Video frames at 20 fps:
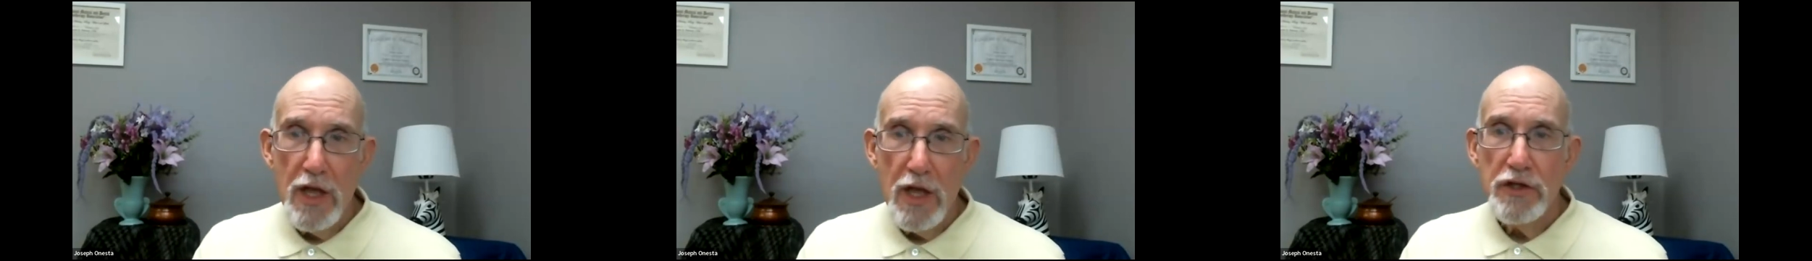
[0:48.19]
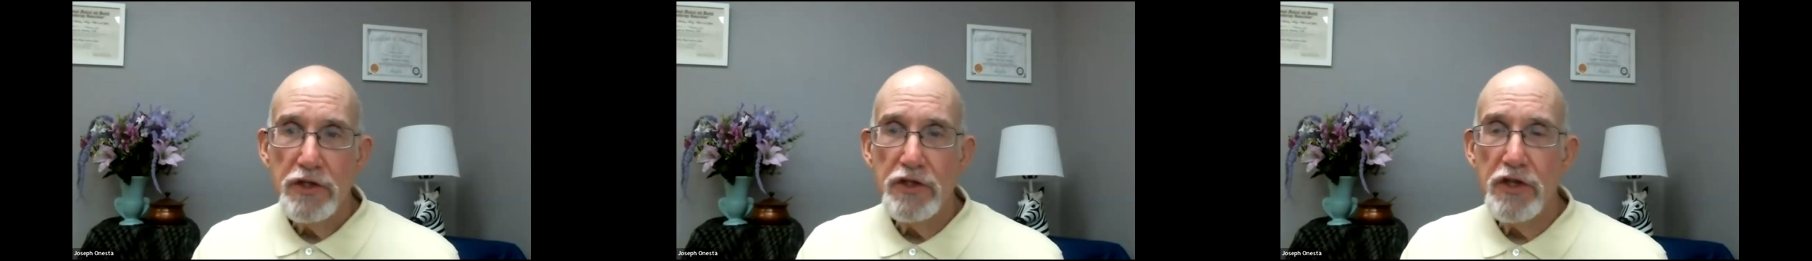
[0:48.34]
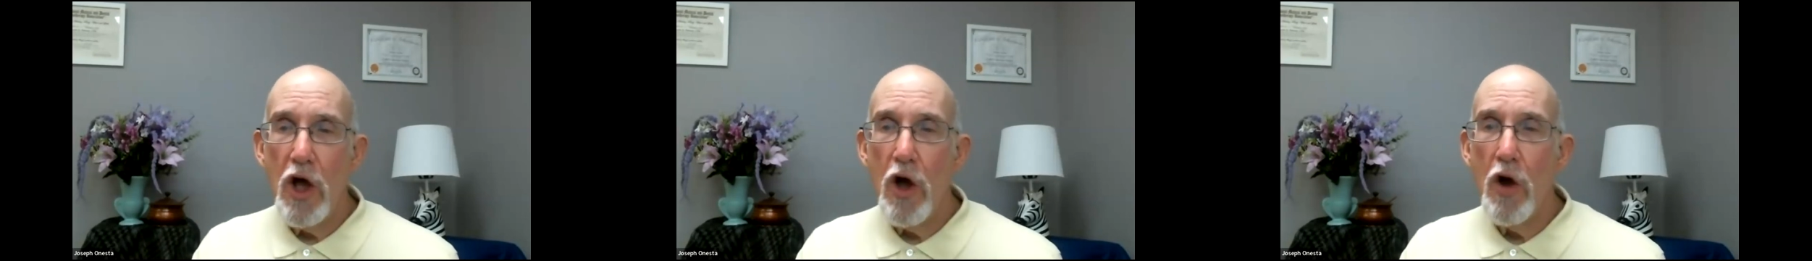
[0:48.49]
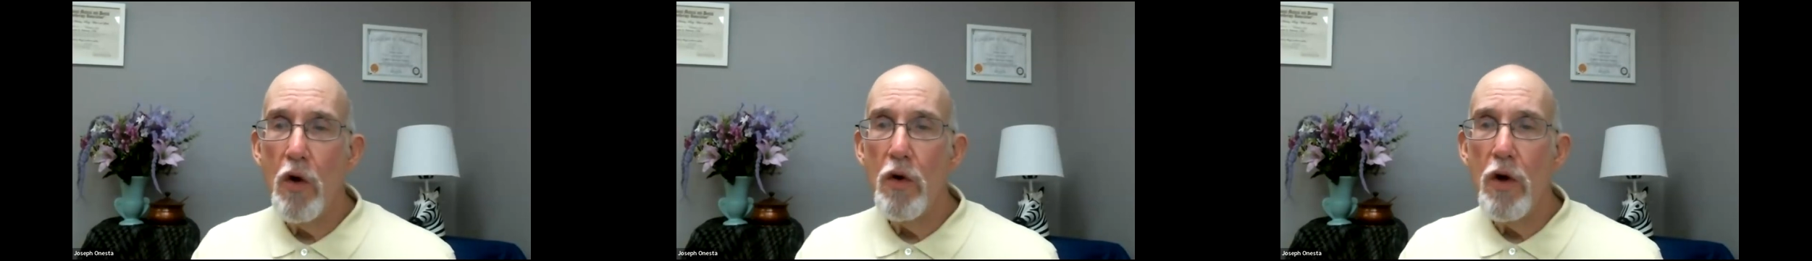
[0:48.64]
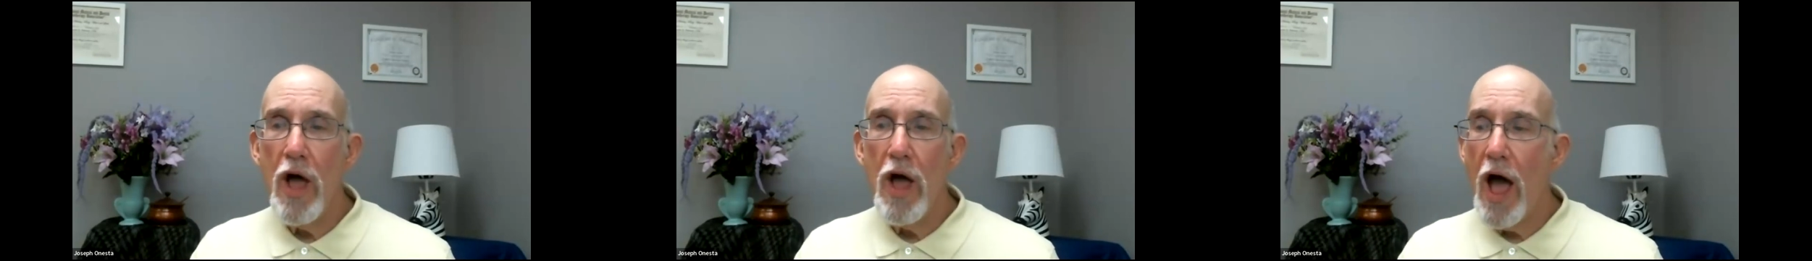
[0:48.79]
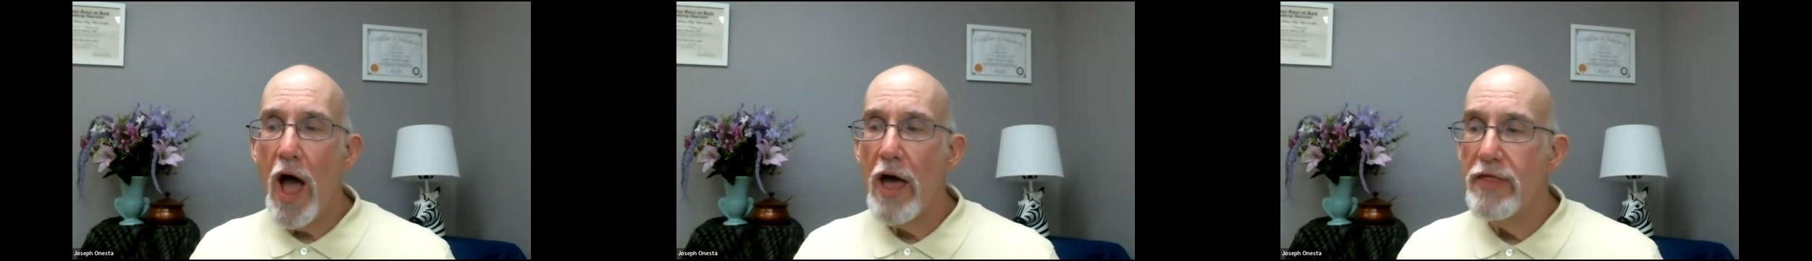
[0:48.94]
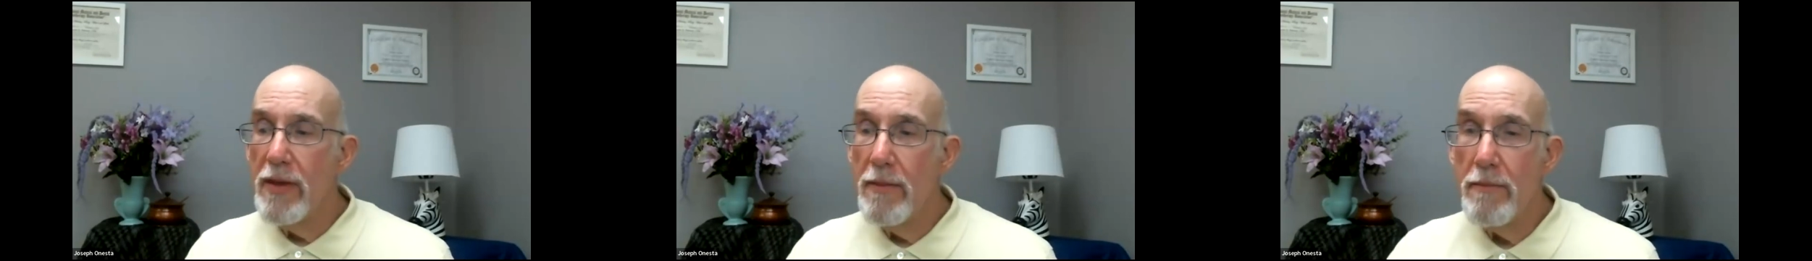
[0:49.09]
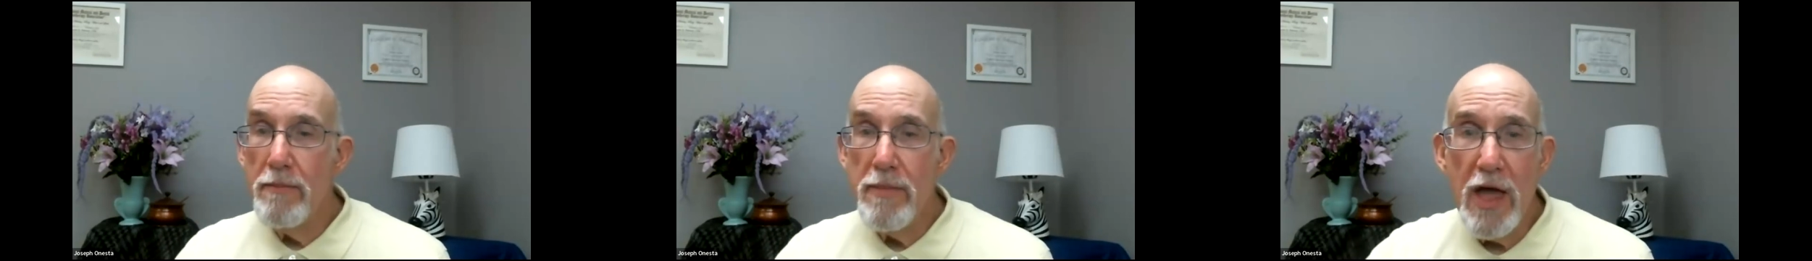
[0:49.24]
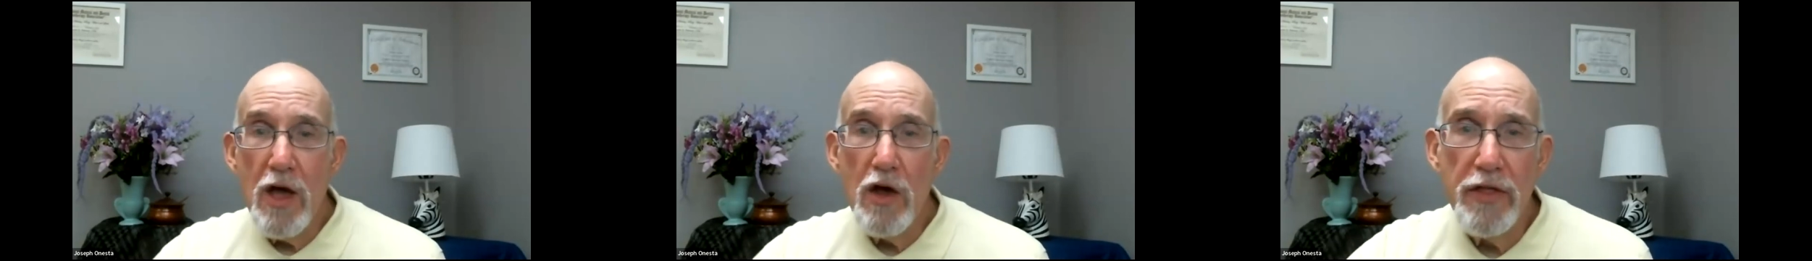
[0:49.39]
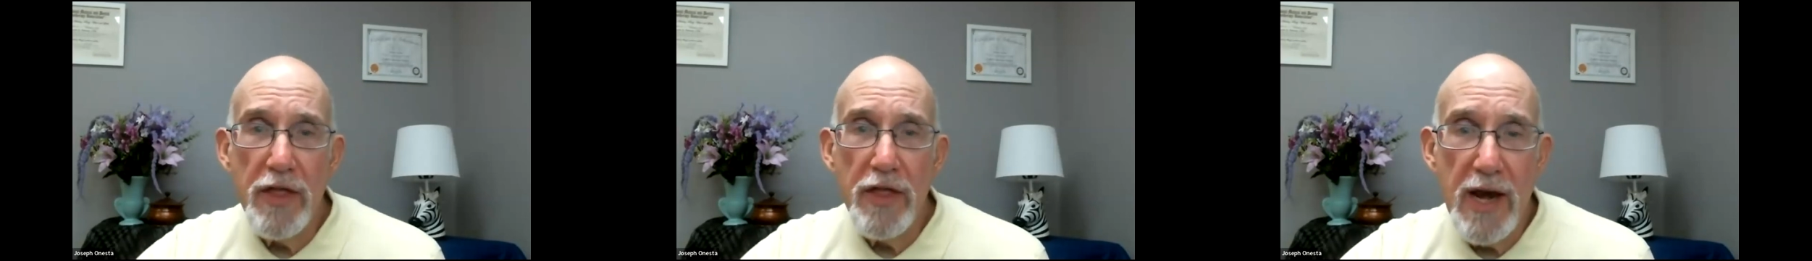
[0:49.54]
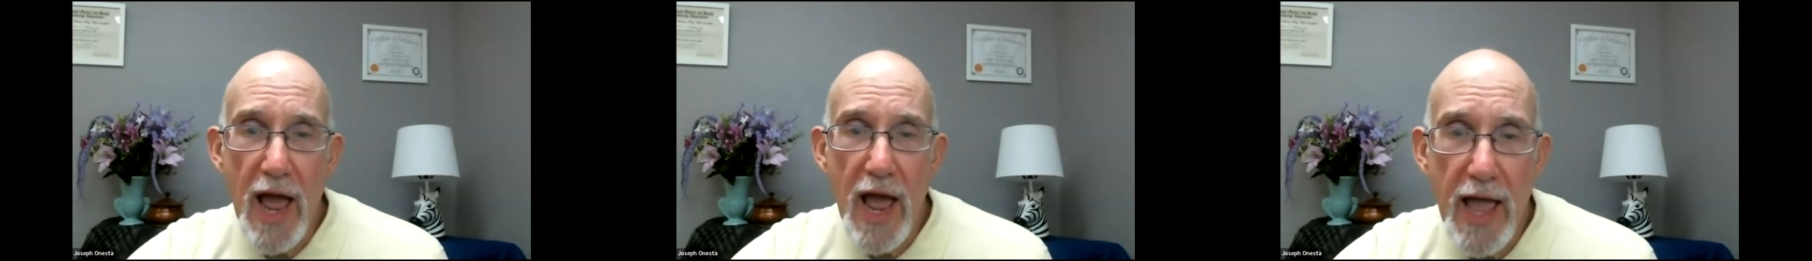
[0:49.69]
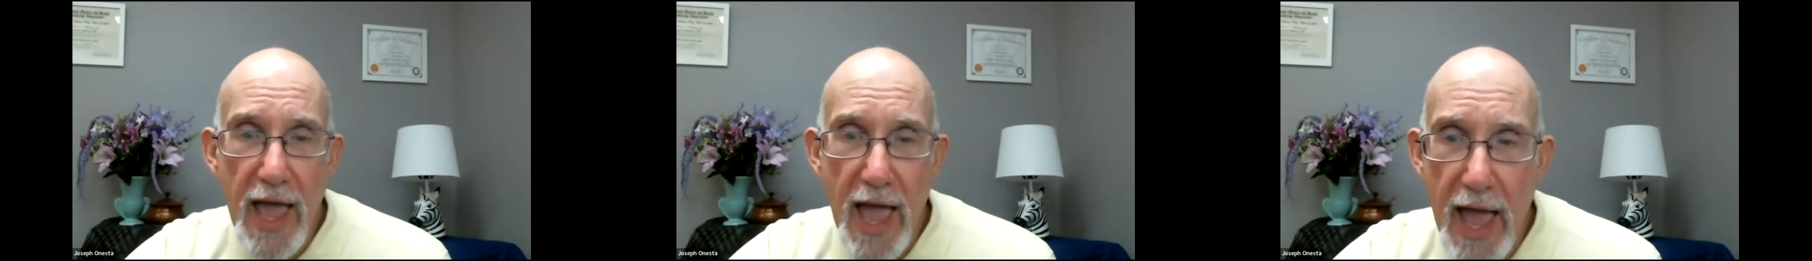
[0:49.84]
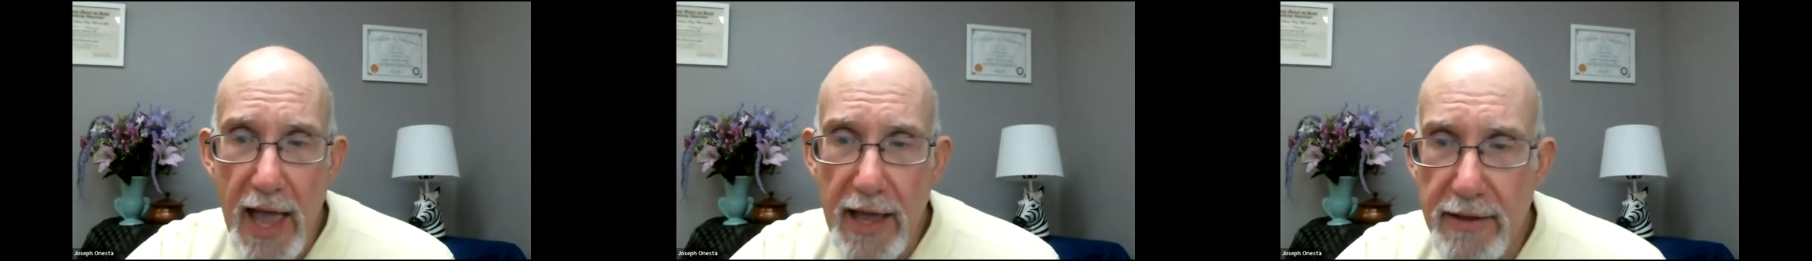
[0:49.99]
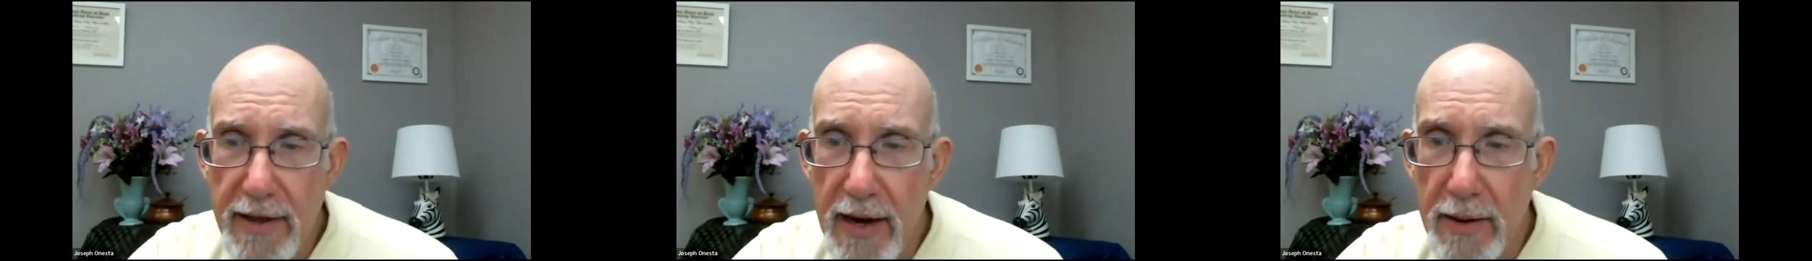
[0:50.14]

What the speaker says: So the meal that I ate,